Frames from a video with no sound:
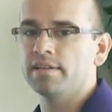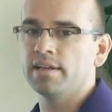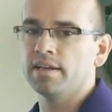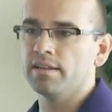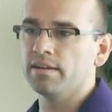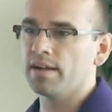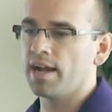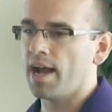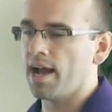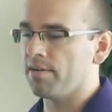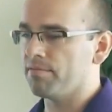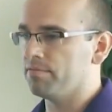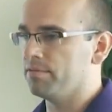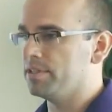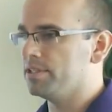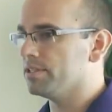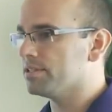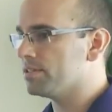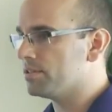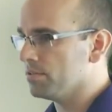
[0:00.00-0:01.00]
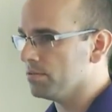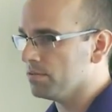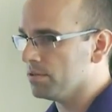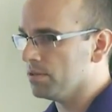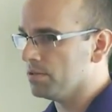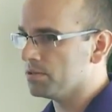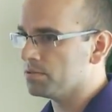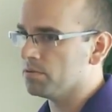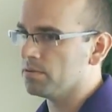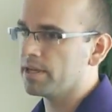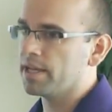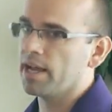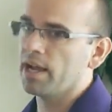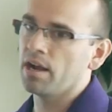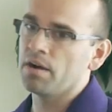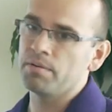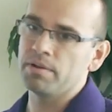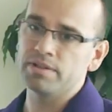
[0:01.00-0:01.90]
the other half would just do usual care.